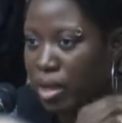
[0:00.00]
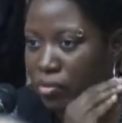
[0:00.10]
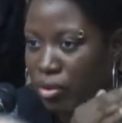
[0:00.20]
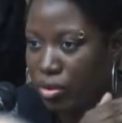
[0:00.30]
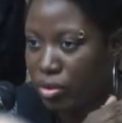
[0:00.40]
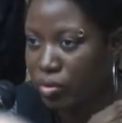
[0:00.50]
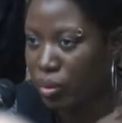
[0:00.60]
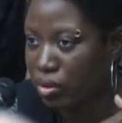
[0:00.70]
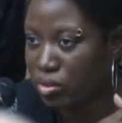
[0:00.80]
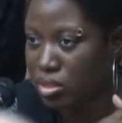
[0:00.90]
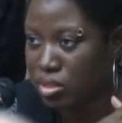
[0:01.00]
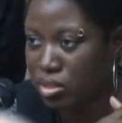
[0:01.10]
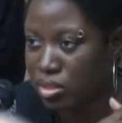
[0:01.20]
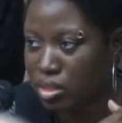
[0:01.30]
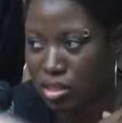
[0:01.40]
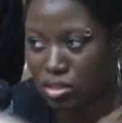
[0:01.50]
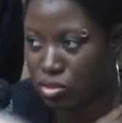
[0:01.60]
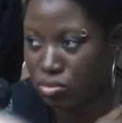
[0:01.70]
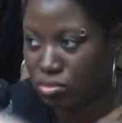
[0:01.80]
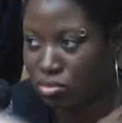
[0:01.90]
have heard about. Yes,
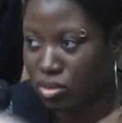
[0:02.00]
no?